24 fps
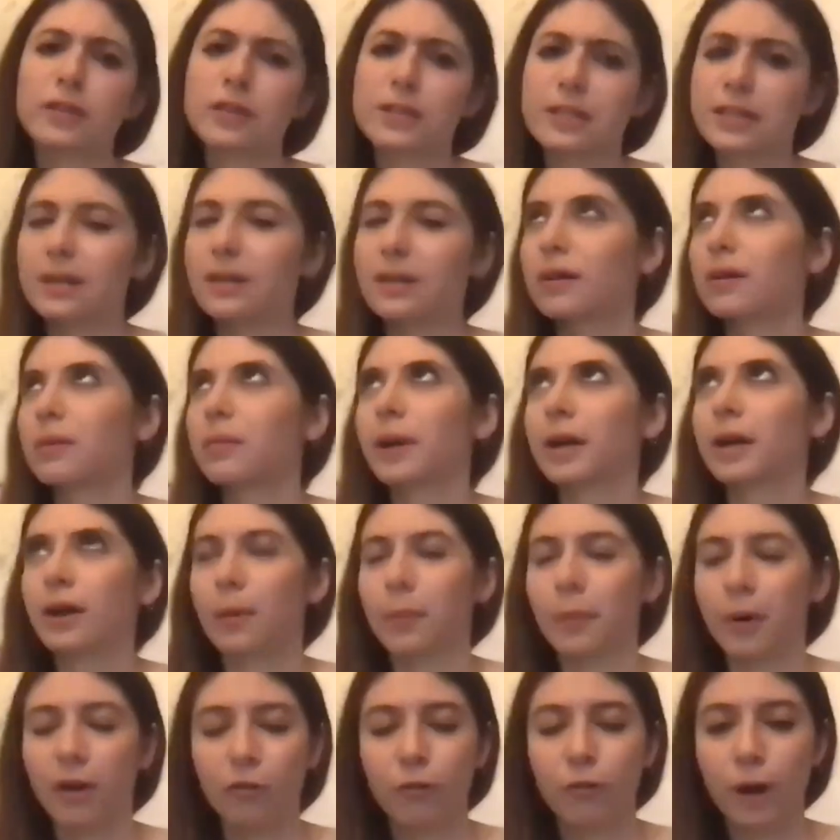The Seagull. Oh my
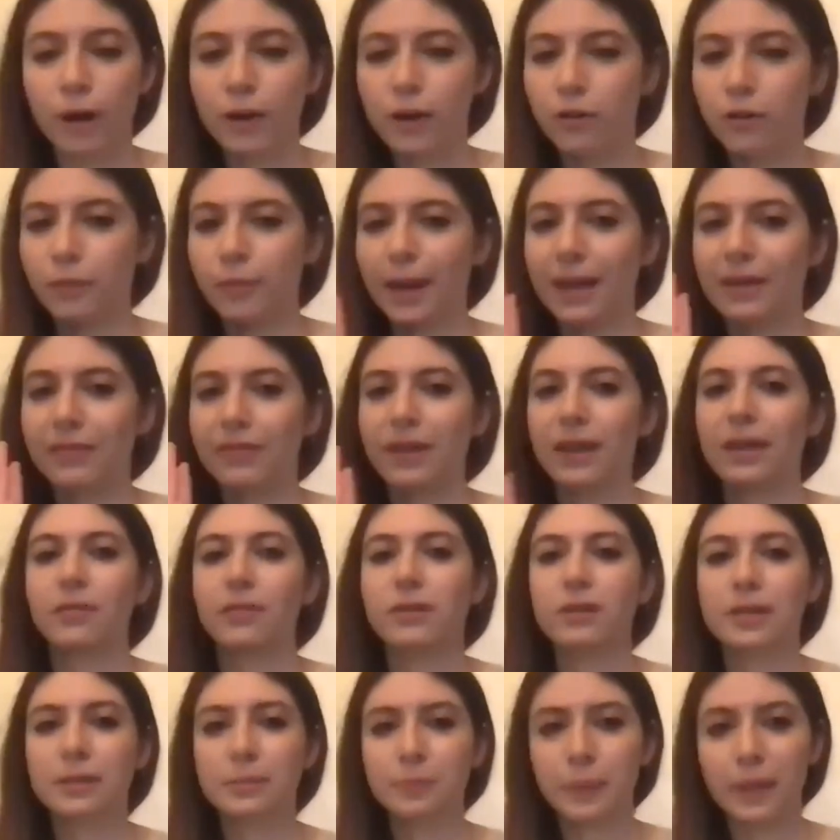God, one of my
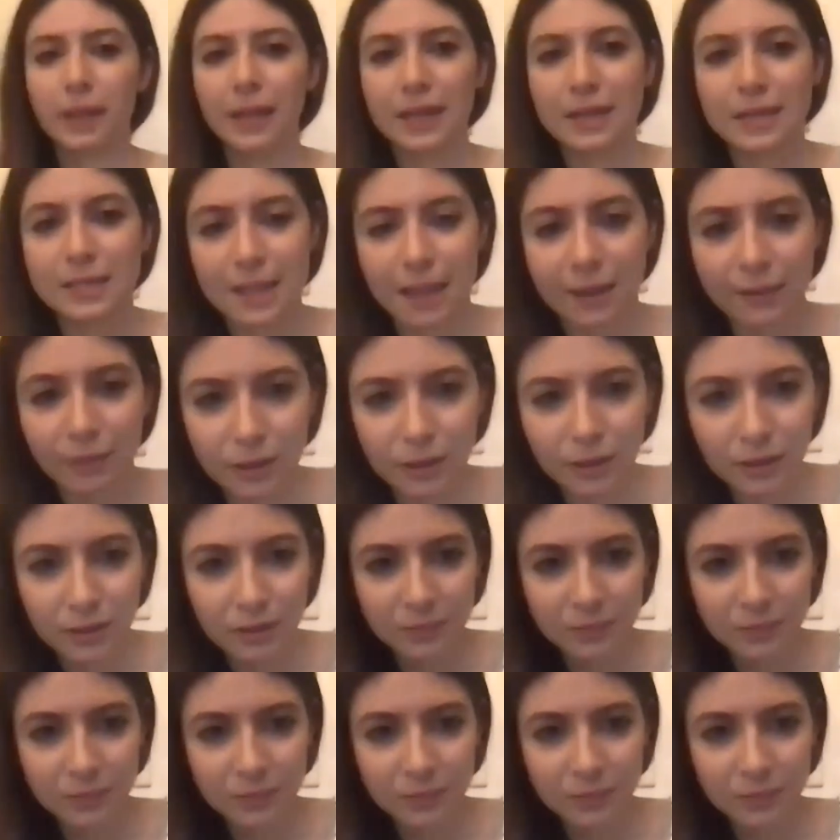favorite plays ever.